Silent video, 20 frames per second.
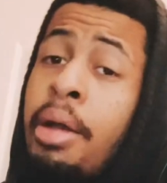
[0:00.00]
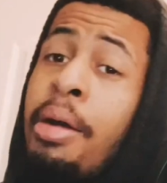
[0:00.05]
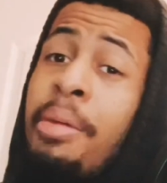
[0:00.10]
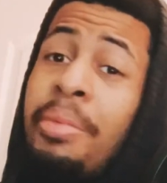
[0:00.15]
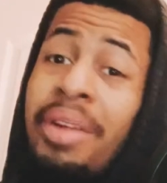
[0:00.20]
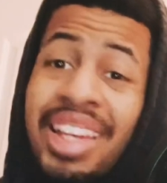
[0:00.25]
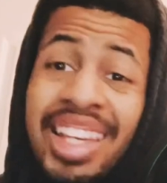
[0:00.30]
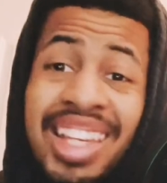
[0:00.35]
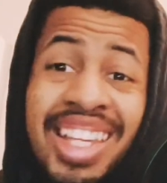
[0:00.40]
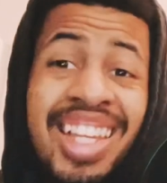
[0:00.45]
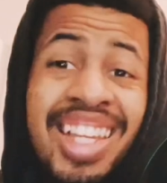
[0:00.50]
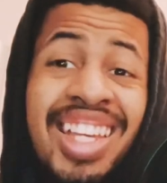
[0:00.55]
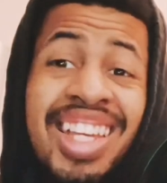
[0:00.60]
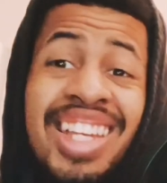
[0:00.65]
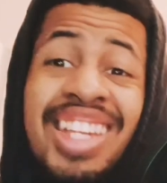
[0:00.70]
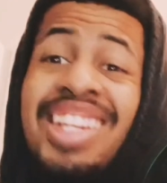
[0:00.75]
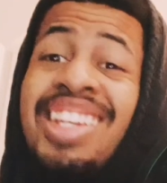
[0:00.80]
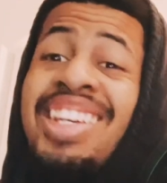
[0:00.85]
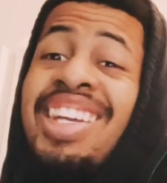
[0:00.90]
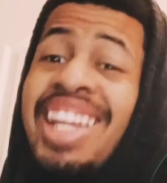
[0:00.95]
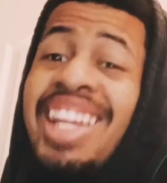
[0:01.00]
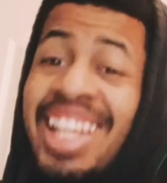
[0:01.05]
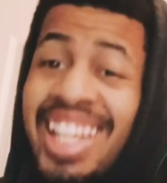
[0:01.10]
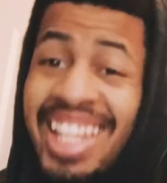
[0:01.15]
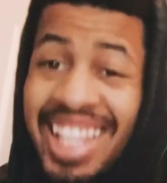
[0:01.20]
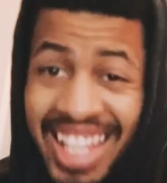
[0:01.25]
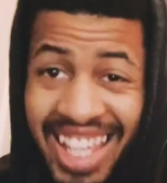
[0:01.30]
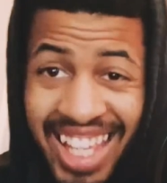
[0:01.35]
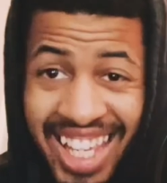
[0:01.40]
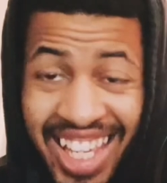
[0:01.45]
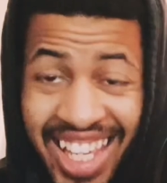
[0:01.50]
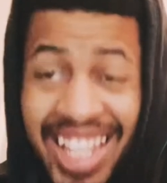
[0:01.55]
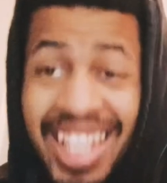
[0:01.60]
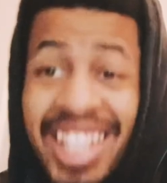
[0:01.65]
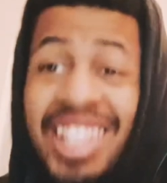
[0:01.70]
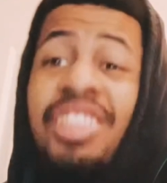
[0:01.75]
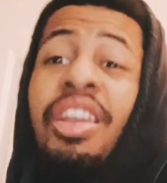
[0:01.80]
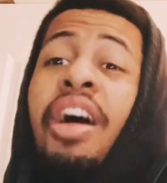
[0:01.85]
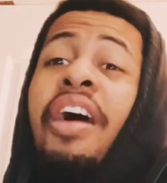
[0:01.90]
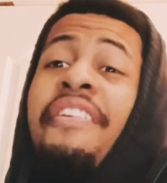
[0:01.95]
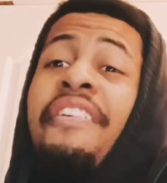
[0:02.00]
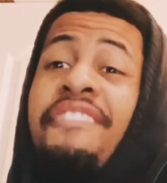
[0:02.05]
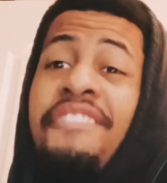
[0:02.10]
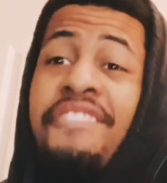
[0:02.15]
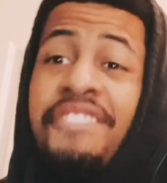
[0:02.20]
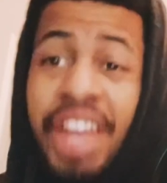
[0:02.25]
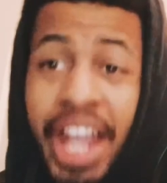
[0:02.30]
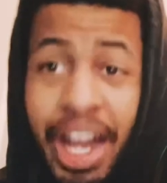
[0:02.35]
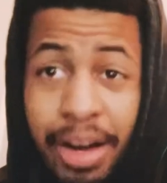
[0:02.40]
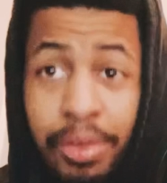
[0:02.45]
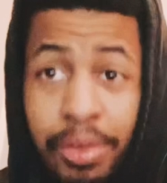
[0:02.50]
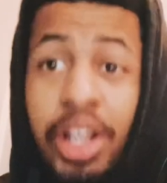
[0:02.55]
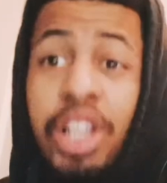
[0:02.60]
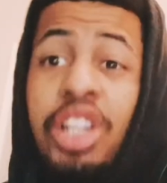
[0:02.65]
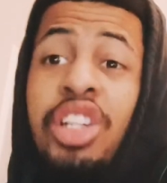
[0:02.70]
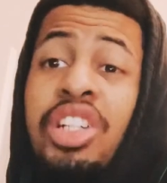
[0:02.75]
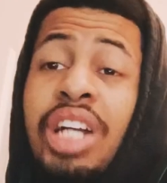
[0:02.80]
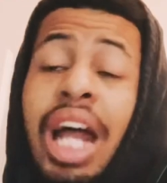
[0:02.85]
he is very good.